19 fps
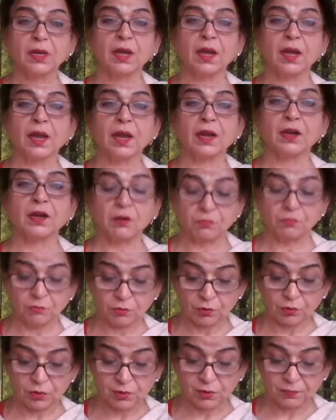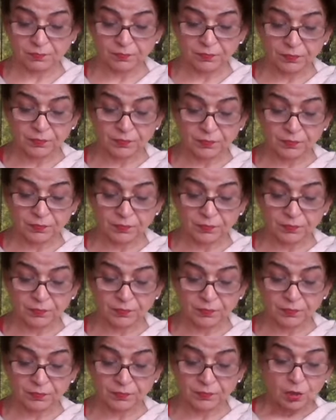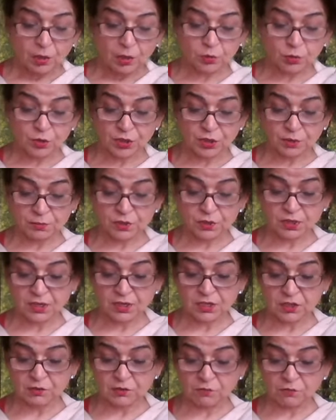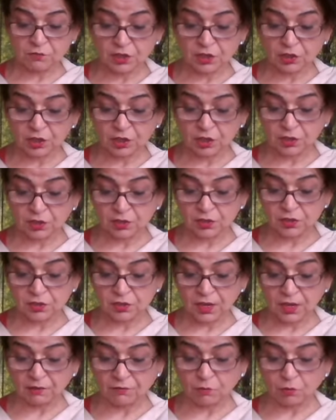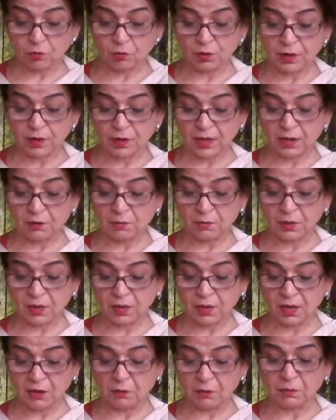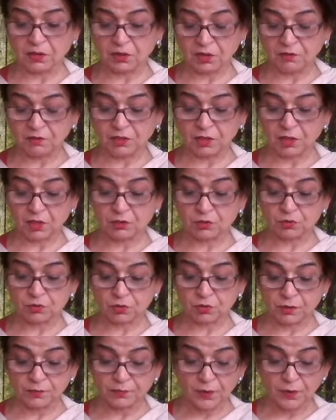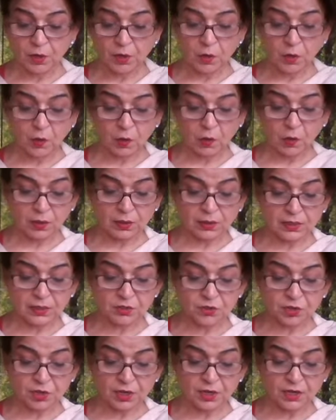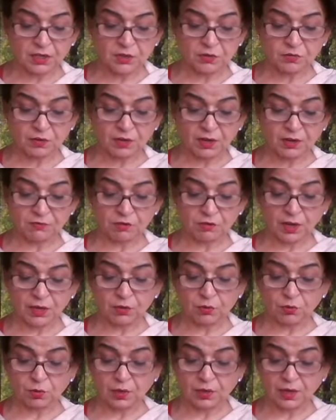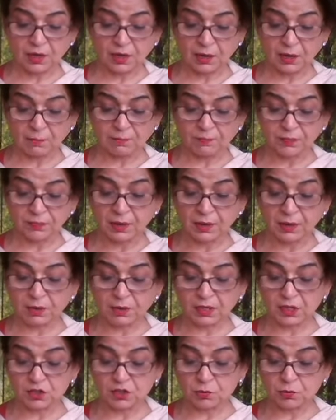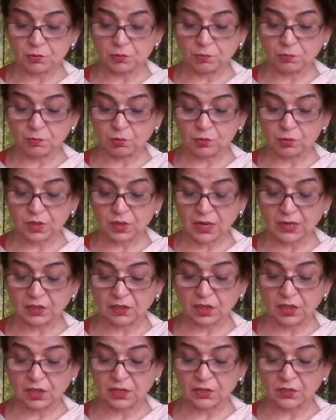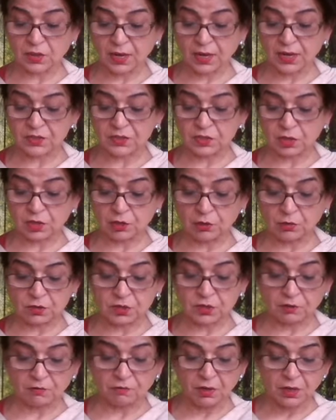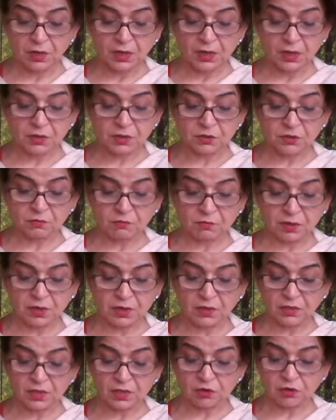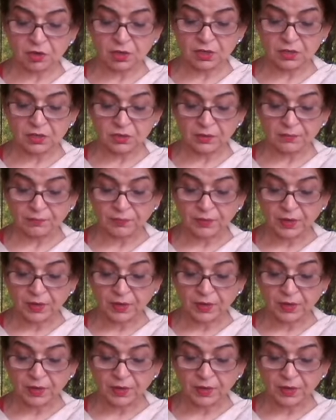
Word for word: hand and foot. Susharam says, we Trigrats have old enemy, enmity with Arjun. All these days we have tried to kill him, but his blue sarthi is as elusive as the wind in the trees.